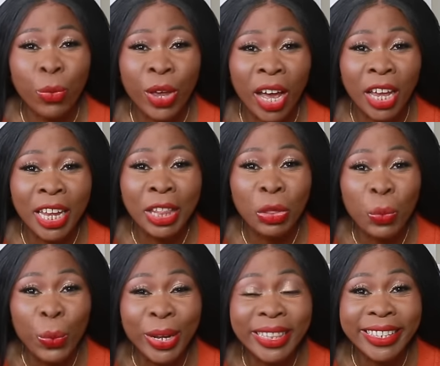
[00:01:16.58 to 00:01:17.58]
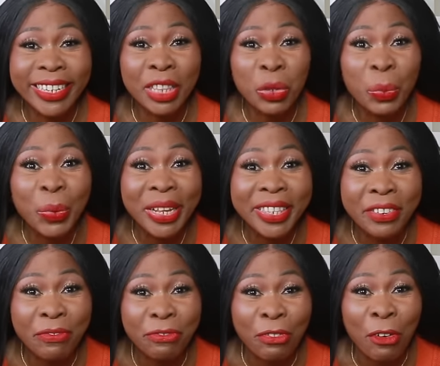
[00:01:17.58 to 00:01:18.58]
we are in
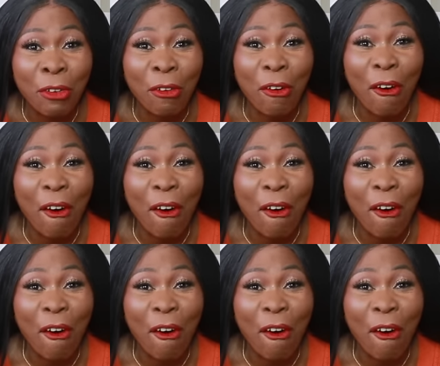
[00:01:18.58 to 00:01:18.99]
2024